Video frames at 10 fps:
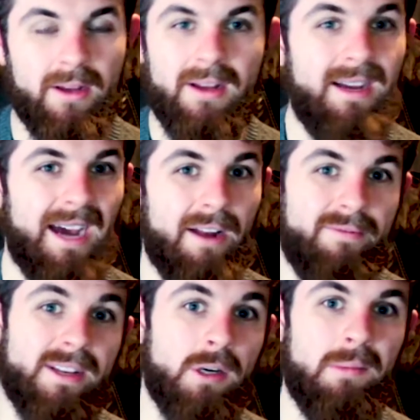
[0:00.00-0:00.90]
I don't
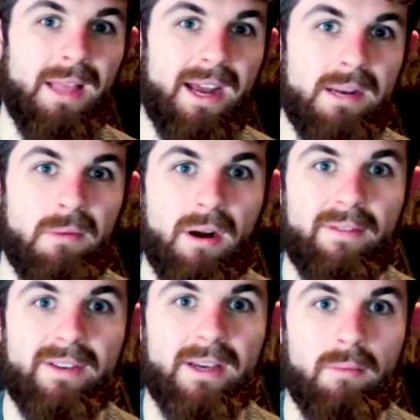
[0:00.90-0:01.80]
think it'll be that anymore. I
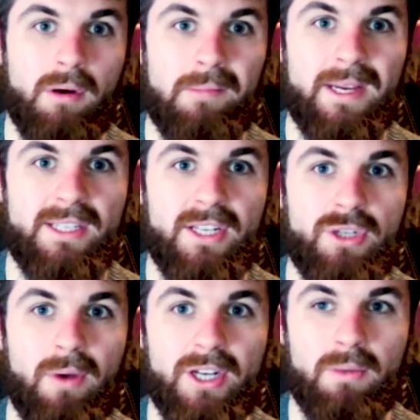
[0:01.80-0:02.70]
think it will be a
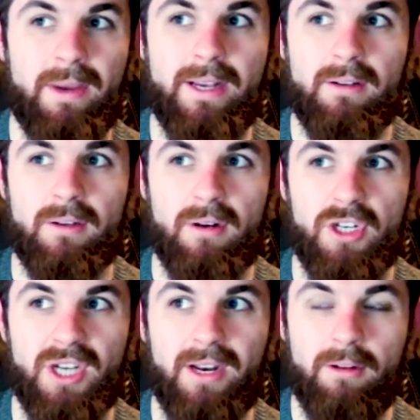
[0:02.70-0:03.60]
situation where you click on a
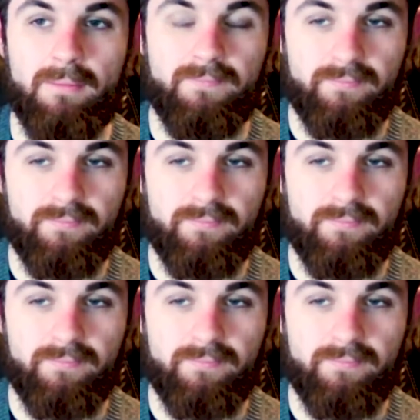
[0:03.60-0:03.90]
channel,